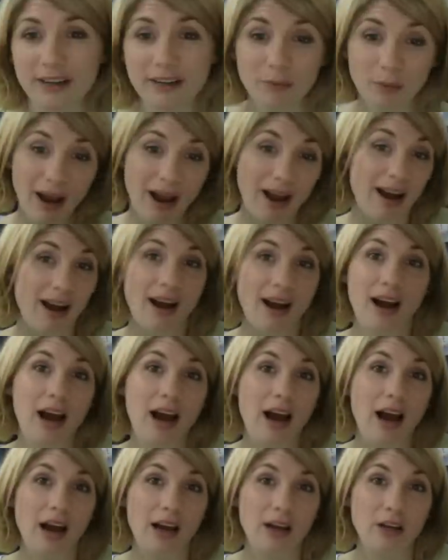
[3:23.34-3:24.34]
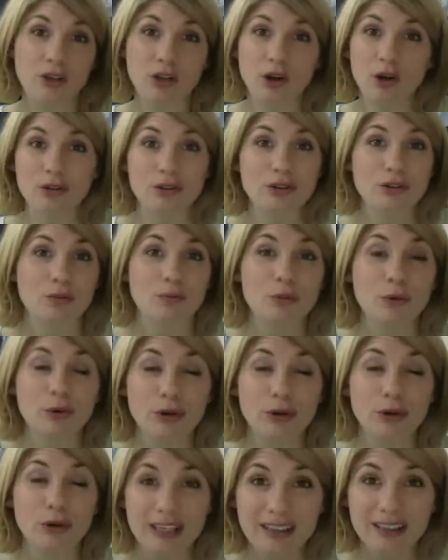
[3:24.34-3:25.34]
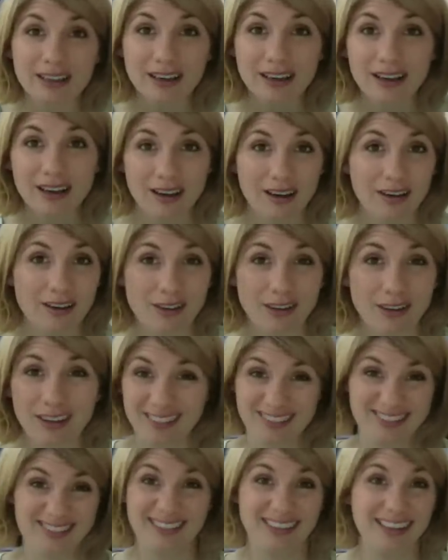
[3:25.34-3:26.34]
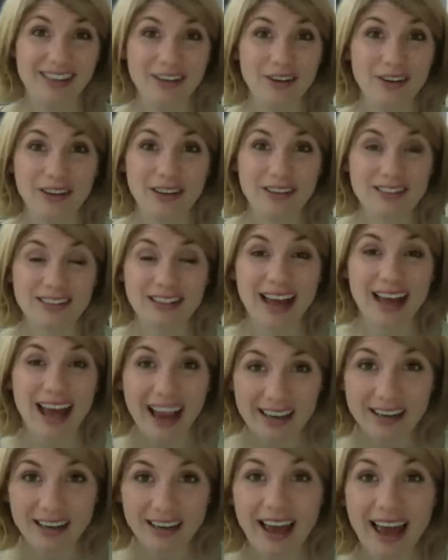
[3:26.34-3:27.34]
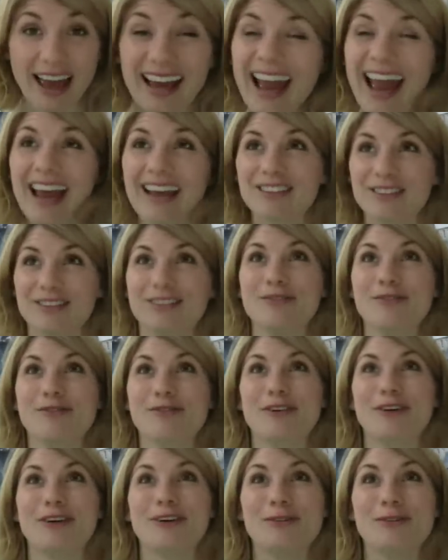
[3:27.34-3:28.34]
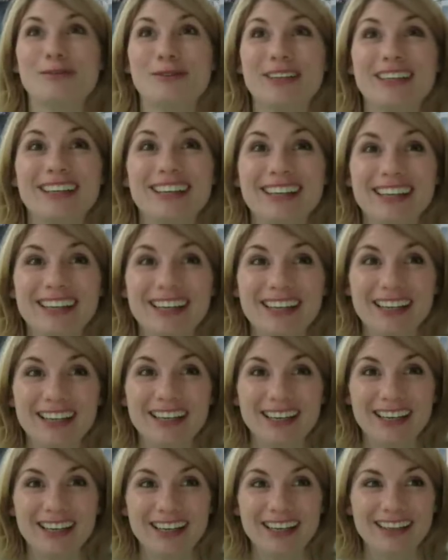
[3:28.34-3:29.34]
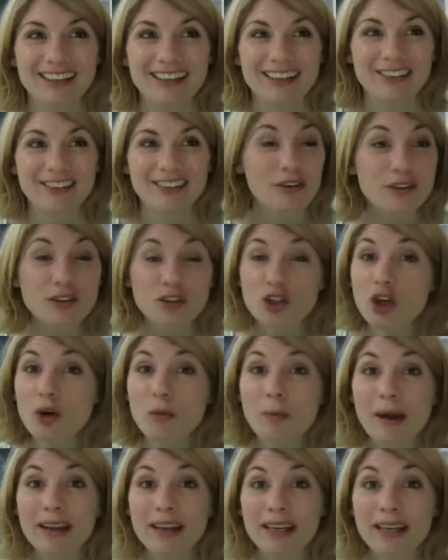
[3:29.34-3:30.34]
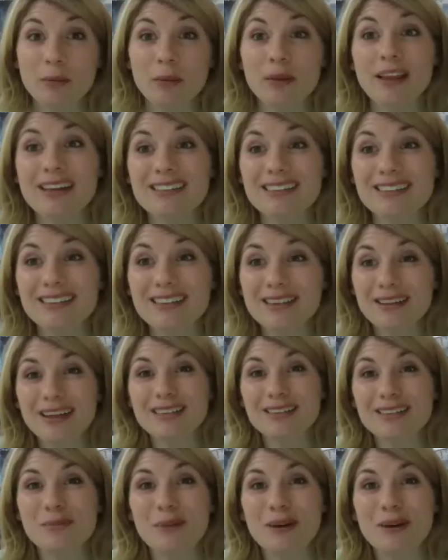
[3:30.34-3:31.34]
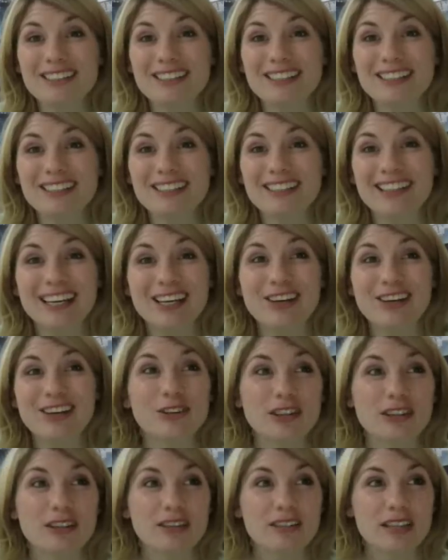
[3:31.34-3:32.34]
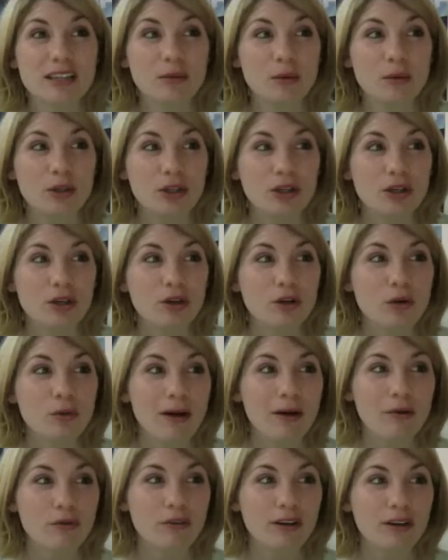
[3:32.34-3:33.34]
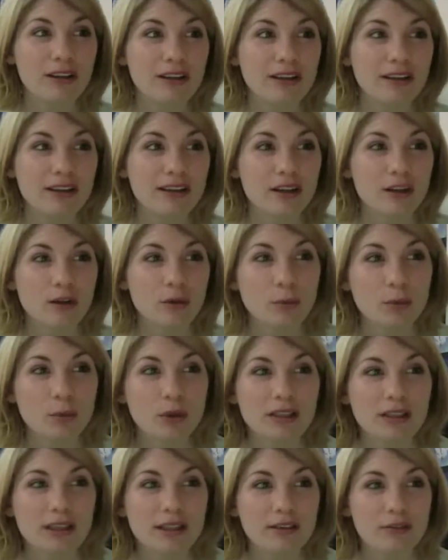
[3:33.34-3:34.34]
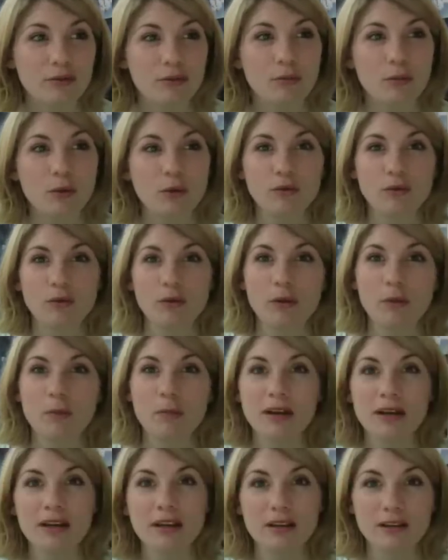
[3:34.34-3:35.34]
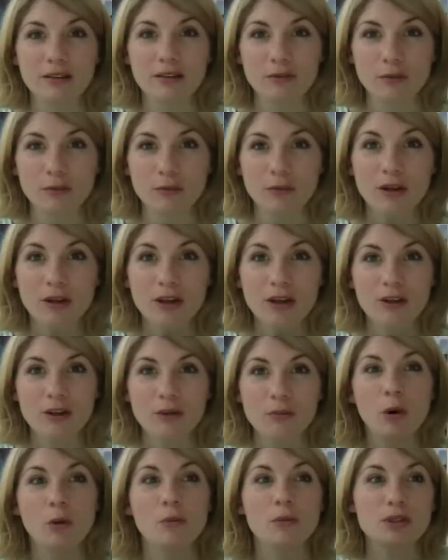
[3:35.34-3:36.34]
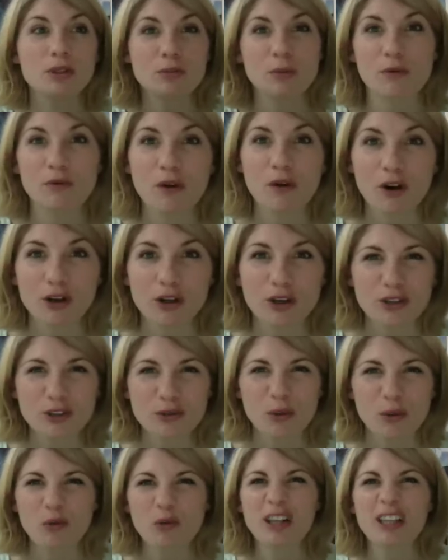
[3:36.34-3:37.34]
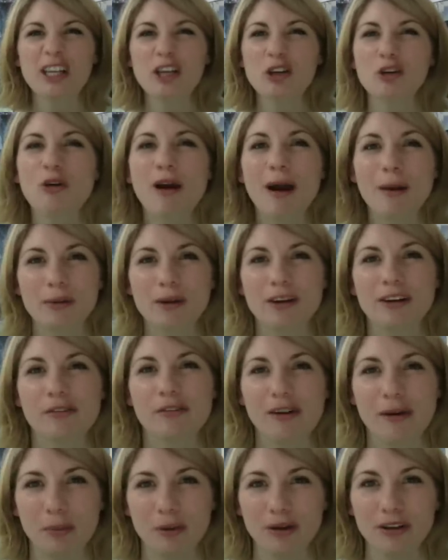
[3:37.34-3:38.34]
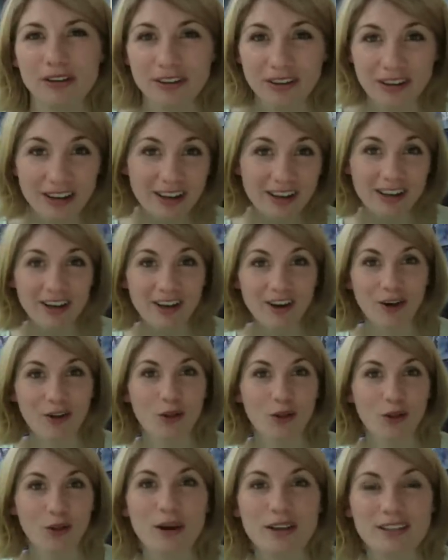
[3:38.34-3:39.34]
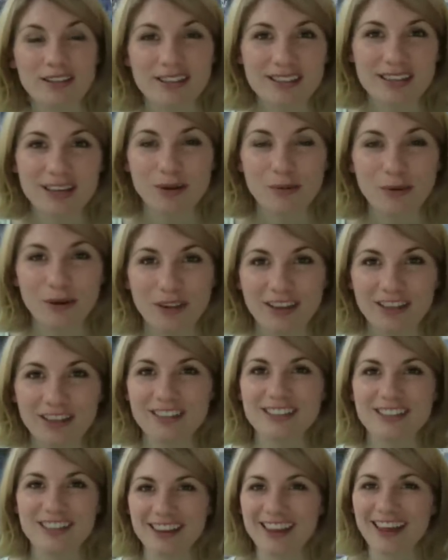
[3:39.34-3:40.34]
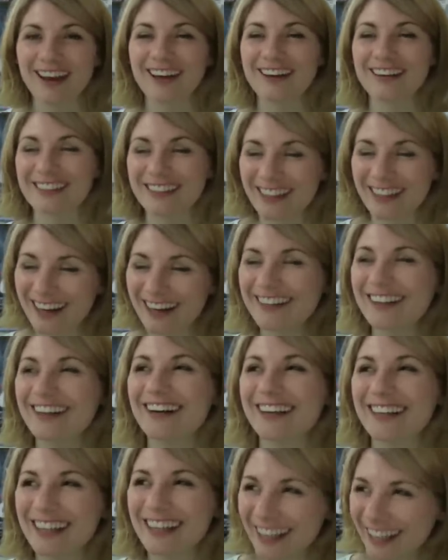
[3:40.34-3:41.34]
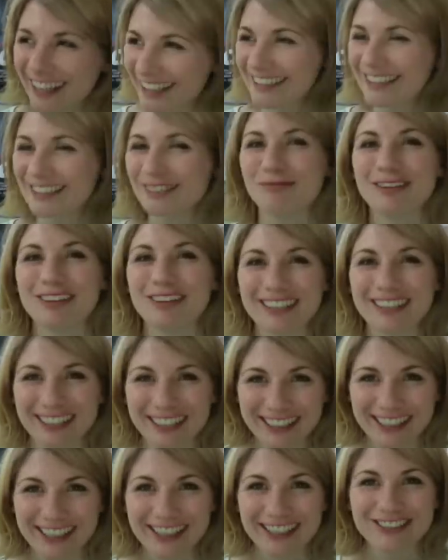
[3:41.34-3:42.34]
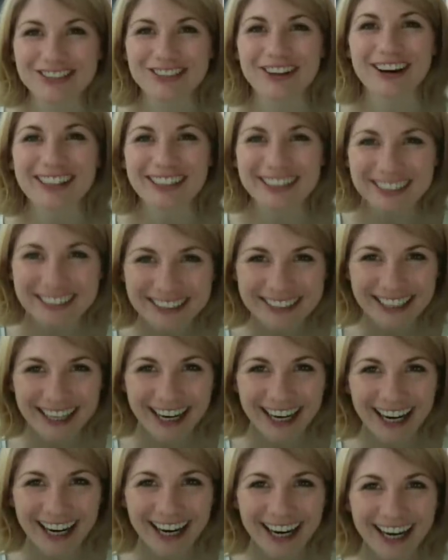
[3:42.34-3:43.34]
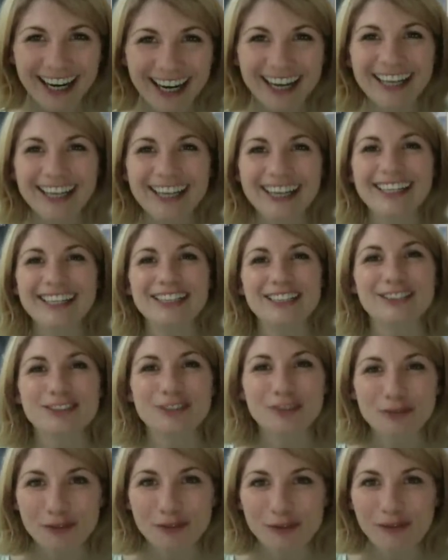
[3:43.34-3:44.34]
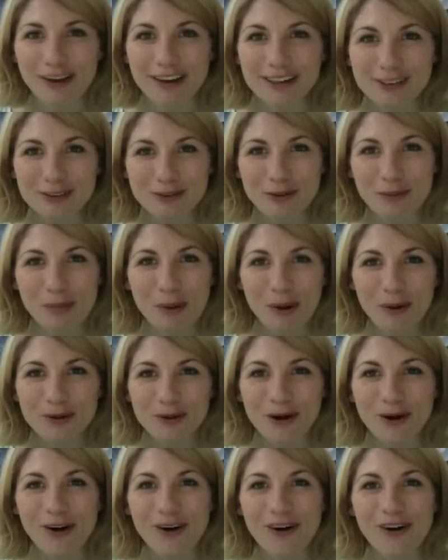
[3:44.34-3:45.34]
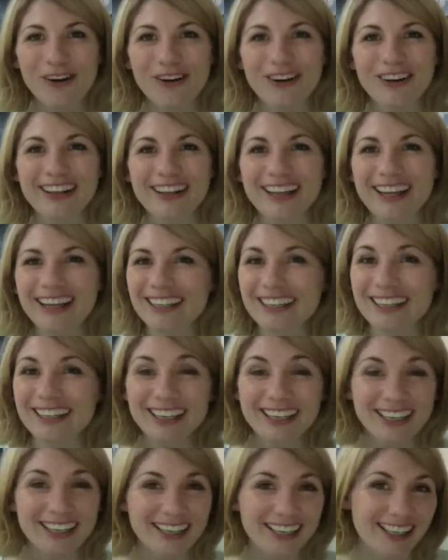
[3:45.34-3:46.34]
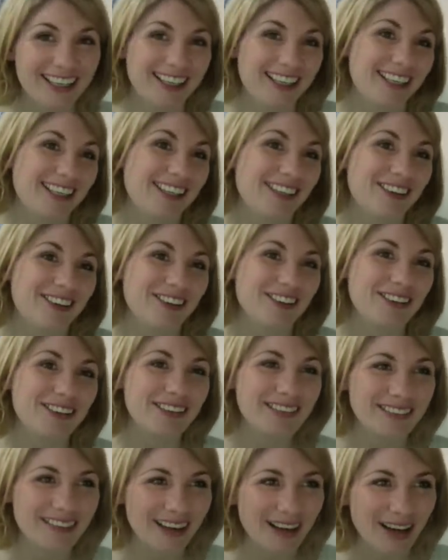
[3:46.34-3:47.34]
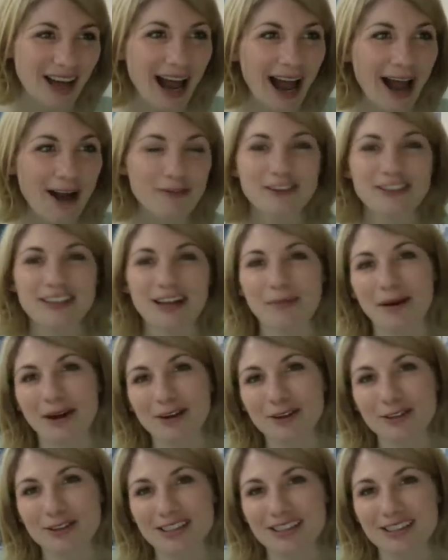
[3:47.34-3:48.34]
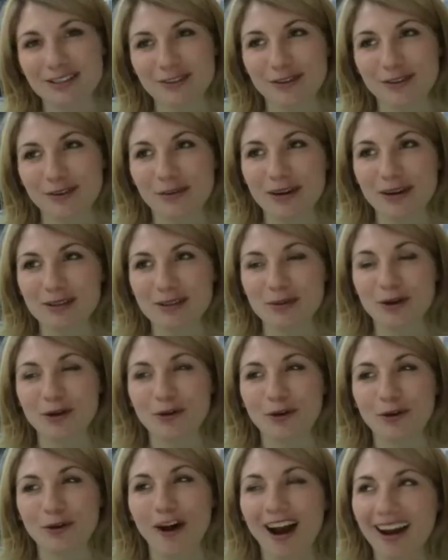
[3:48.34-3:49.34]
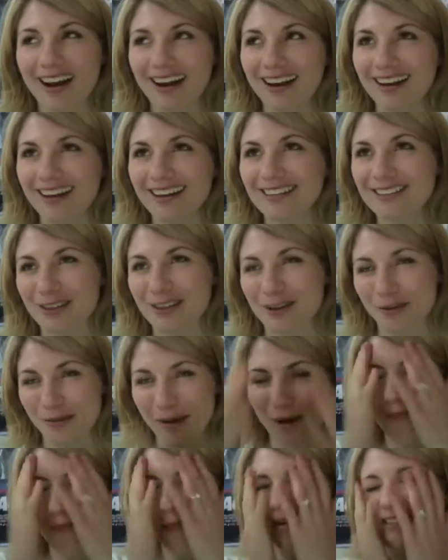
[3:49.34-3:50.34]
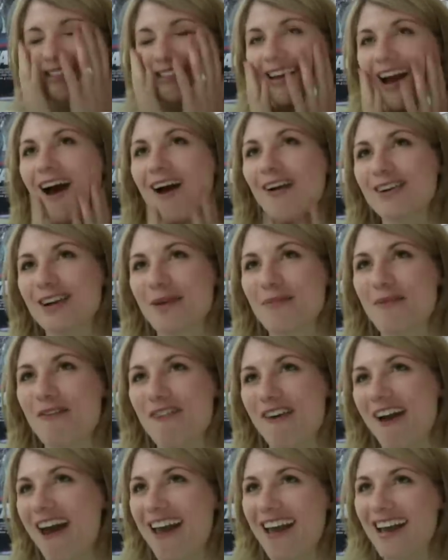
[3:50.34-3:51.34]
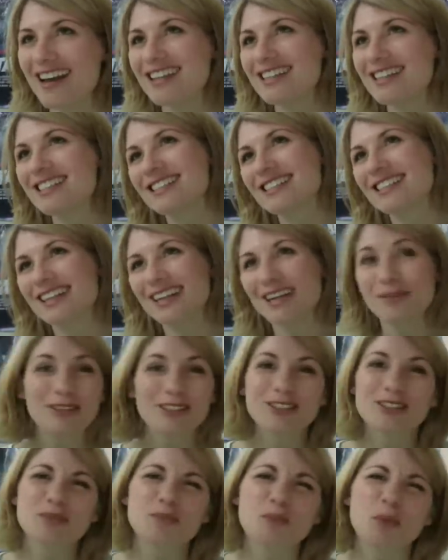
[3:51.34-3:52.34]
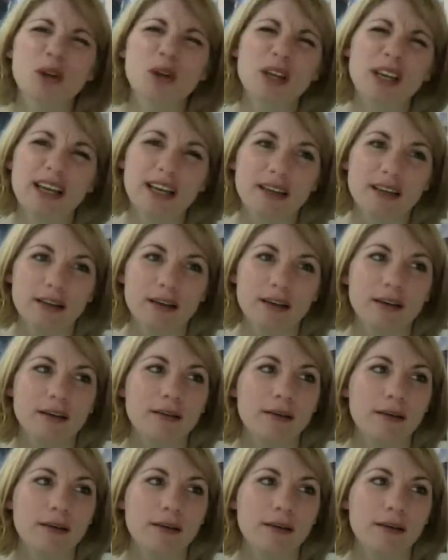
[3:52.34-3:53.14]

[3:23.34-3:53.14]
And I adored Submarine. I think that's an excellent film, and so there's so many, but that's the best thing, that you go to the cinema and you can come out feeling in a completely different mood from the moments before. Something really crap can have happened on the way to the cinema, and then you sit there and you're like, oh yeah, this is brilliant. Trailer start, you stuff your face with popcorn, and then half the time I go see stuff that makes me cry, so I come out with mascara down my face. It's just brilliant.